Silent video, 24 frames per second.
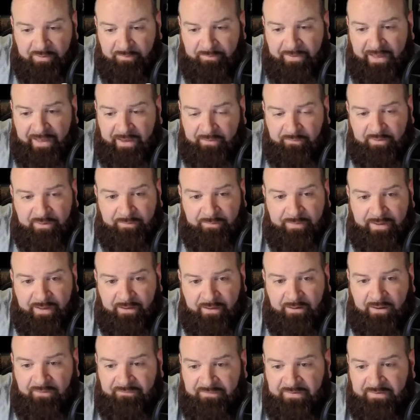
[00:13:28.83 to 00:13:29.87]
putback
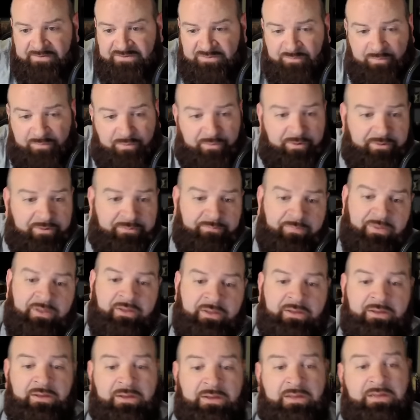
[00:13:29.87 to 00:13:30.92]
rebound offensive board.
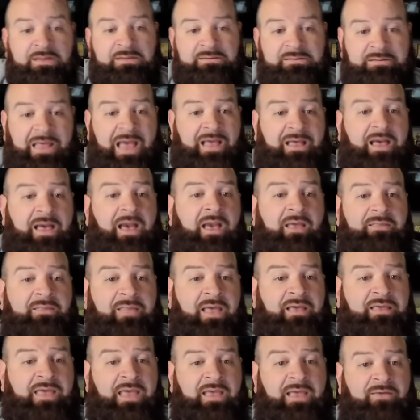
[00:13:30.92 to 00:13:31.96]

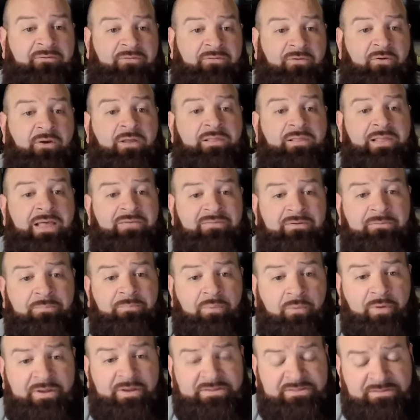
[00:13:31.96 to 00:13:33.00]
That gave her 11
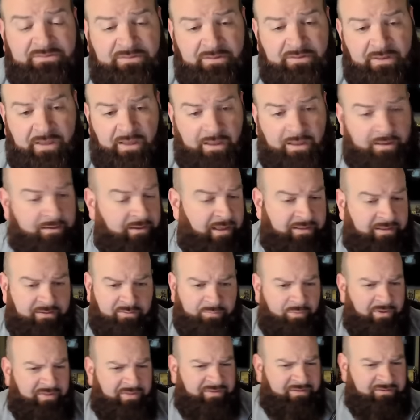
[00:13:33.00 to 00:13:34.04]
points, and at
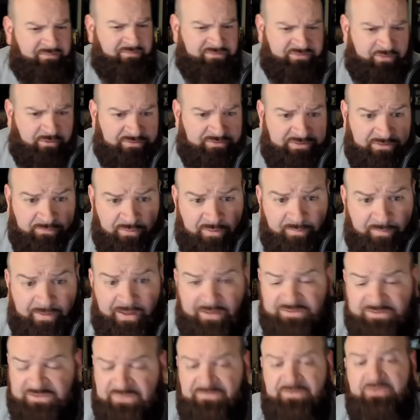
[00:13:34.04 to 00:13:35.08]
the point, I think it was 13
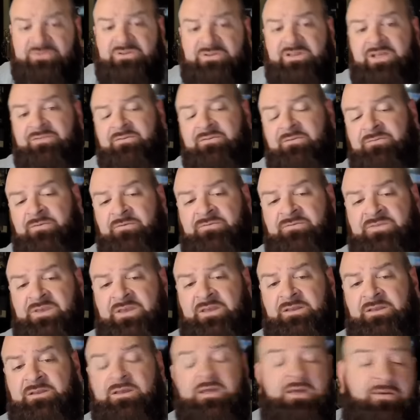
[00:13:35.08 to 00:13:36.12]
rebounds. She finished
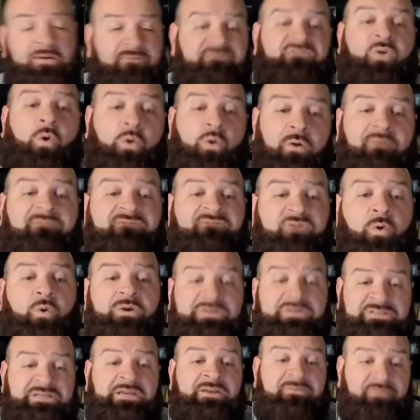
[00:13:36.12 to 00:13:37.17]
11-15, 4 of
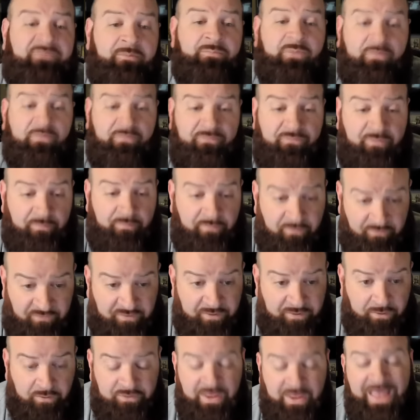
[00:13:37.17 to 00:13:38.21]
14 from the
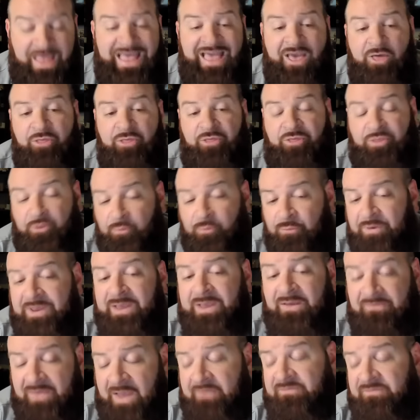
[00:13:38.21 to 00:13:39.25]
field,
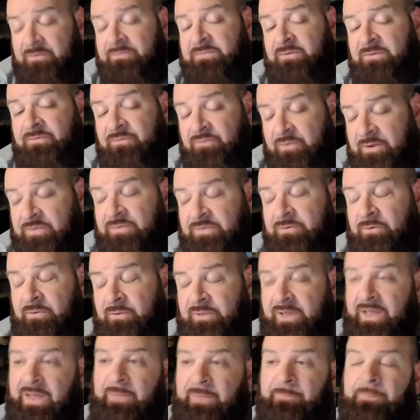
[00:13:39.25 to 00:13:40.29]
3 of 8 from the free throw
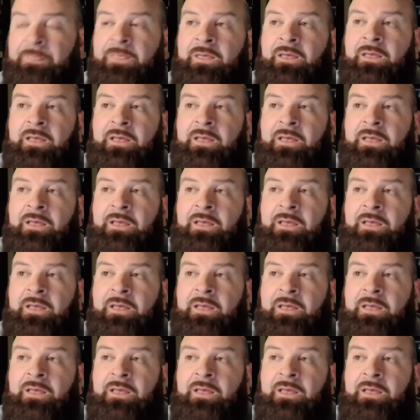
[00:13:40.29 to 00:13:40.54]
line.